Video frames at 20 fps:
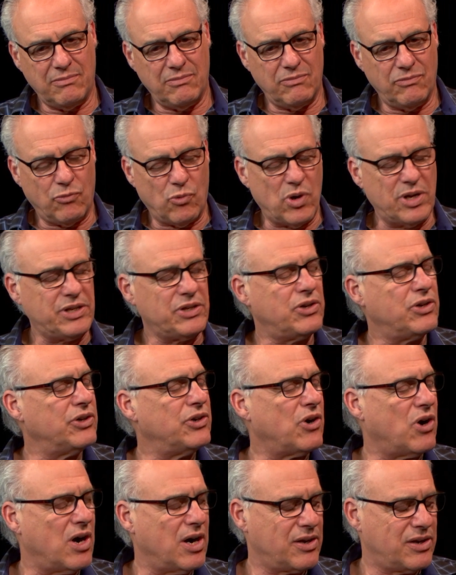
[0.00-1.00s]
One could
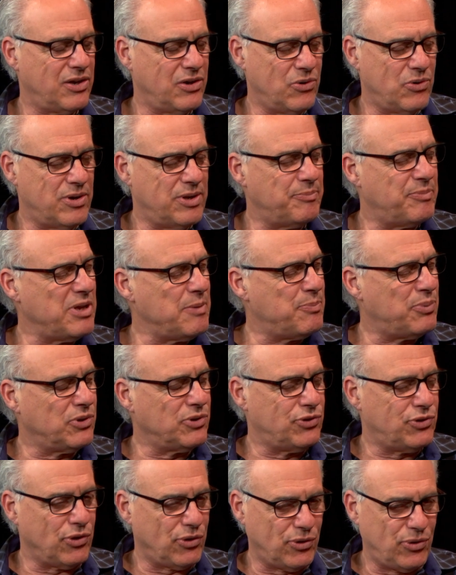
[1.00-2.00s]
argue, and people
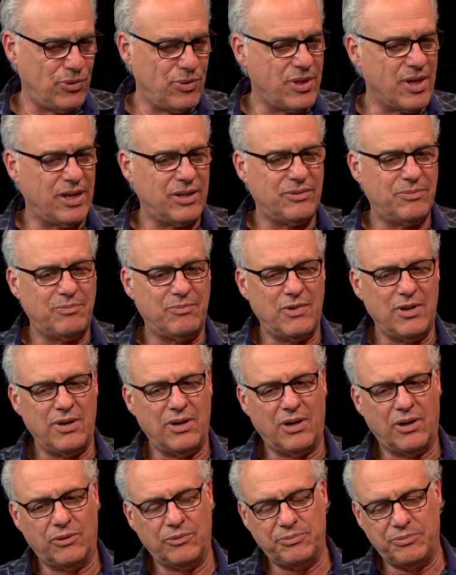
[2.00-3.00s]
do, that
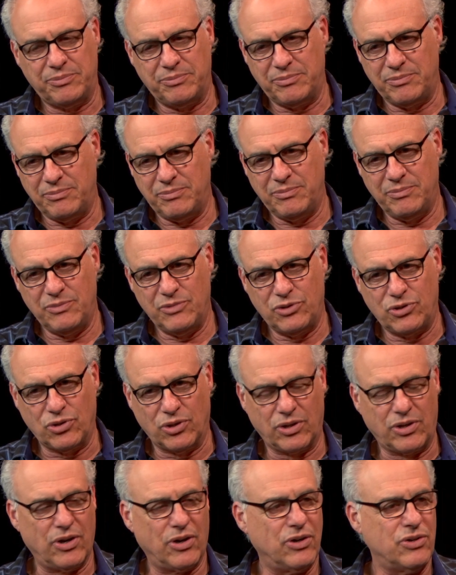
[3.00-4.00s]

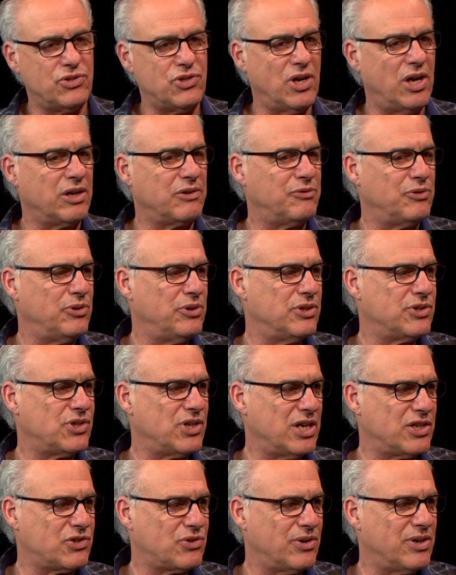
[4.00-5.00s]
sugar, junk food,
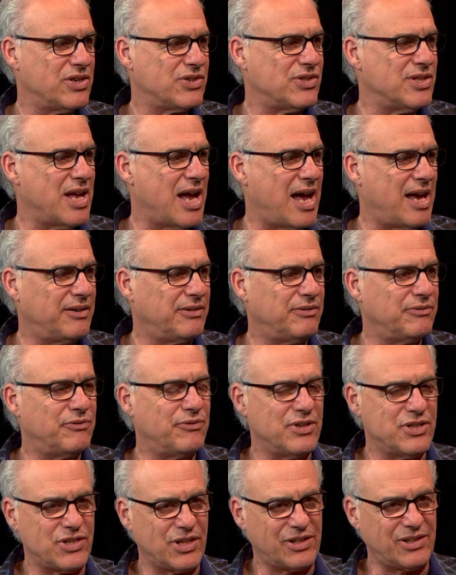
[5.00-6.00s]
etc., is not
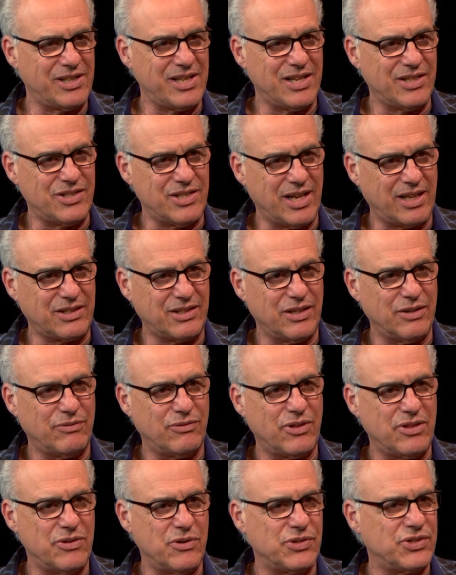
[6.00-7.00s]
physically addictive
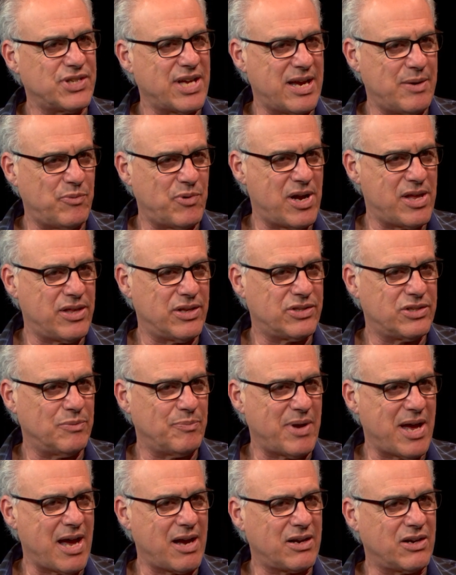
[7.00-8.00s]
in the same way that
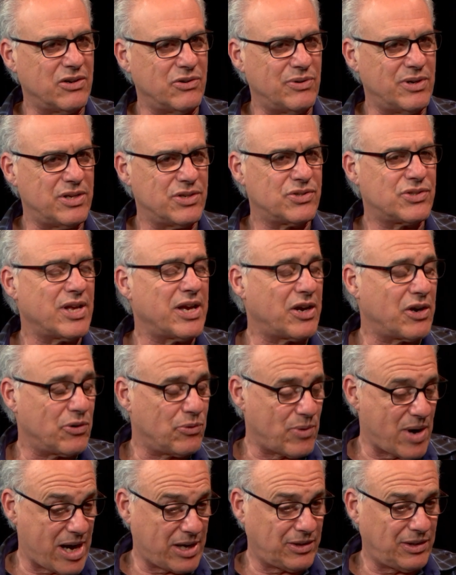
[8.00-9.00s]
tobacco is. They
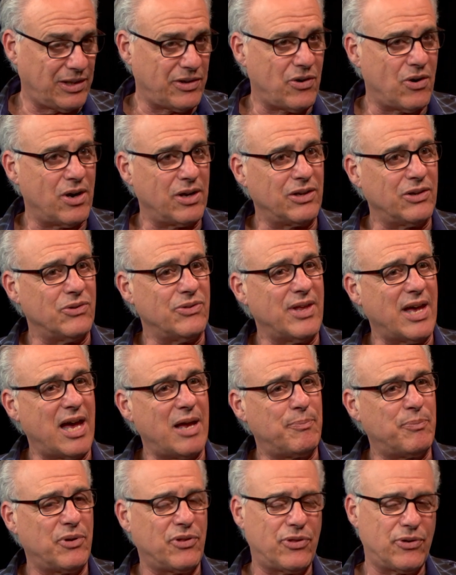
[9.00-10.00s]
correctly argue
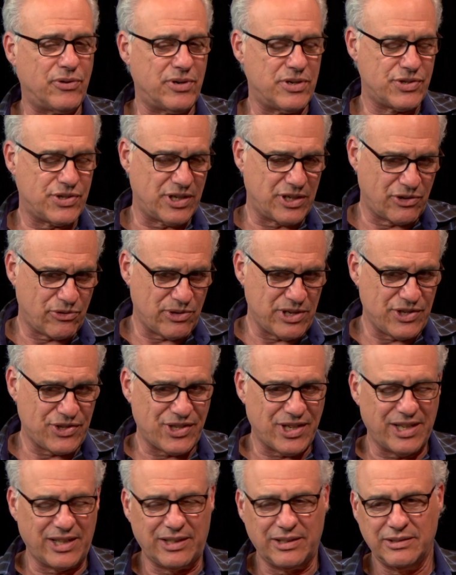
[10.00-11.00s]
that, but there is
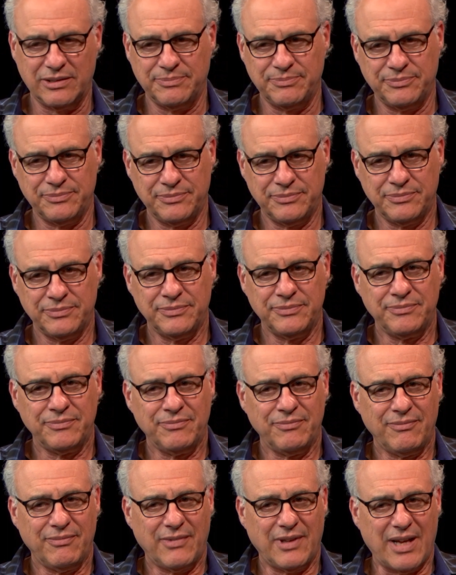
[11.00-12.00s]
increasing
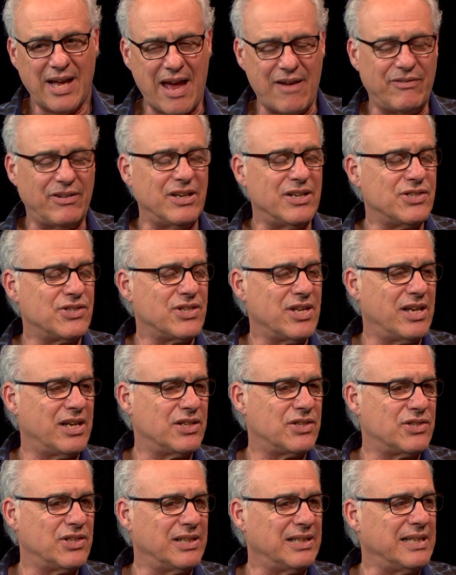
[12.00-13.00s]
evidence that
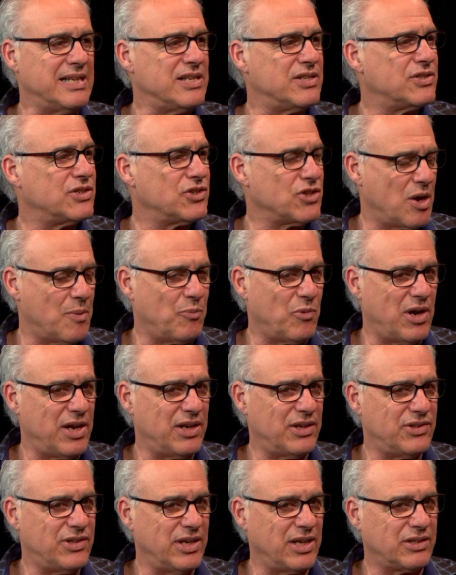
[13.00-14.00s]
it's at least somewhat
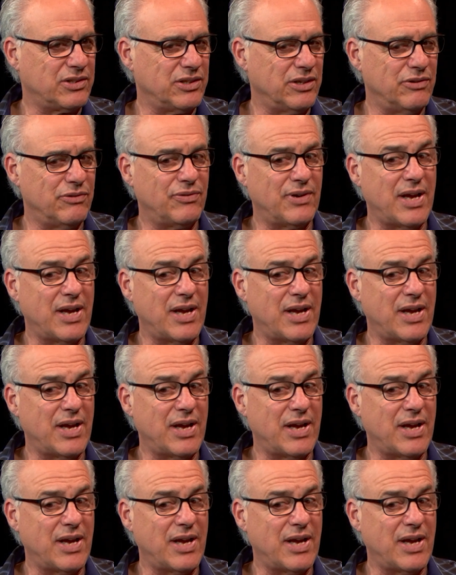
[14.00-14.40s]
addictive,